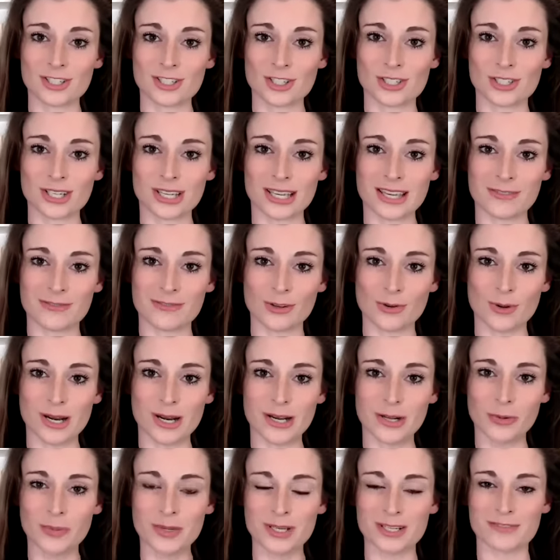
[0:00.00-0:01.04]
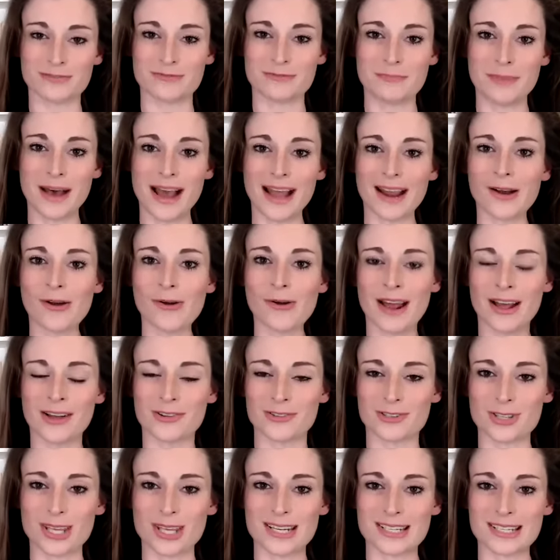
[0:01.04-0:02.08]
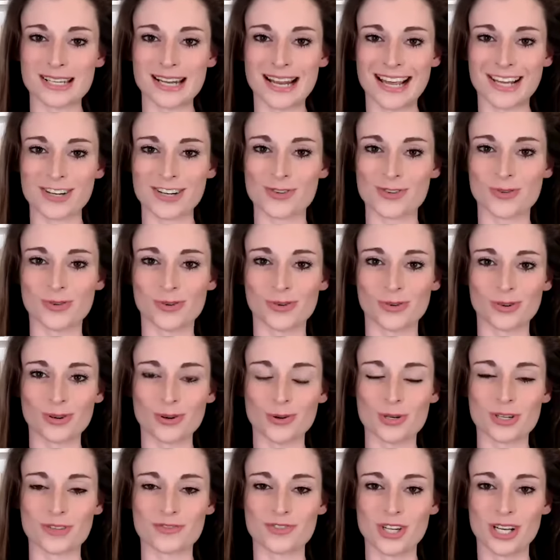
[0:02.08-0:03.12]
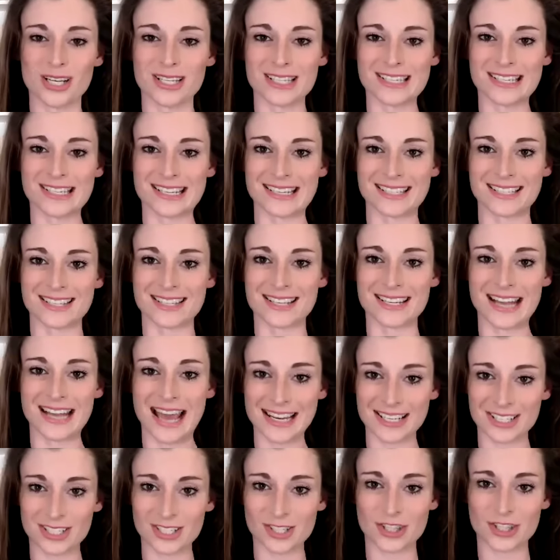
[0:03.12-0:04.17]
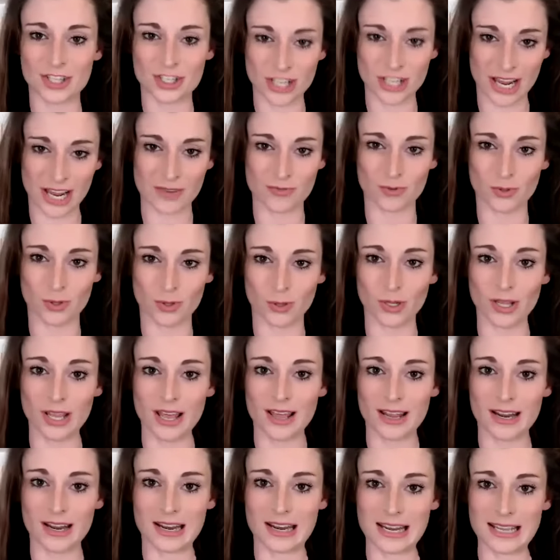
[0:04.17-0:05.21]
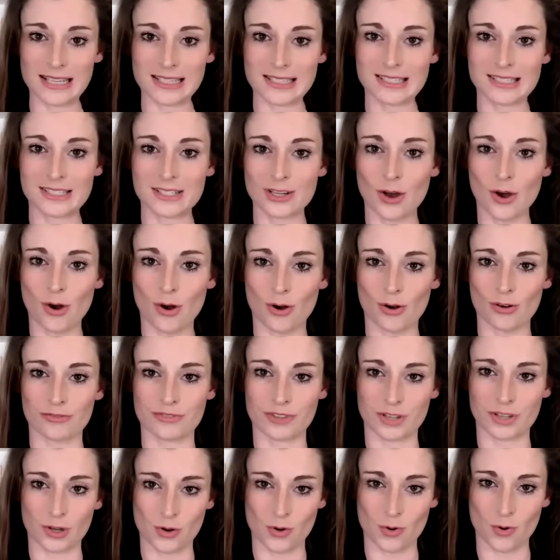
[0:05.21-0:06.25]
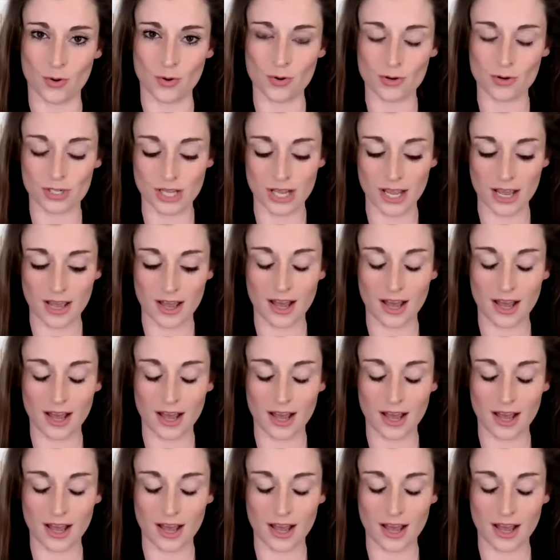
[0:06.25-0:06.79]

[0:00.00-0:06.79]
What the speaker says: just to give you a little bit of background to the International Court of Justice that entered the general list of the court,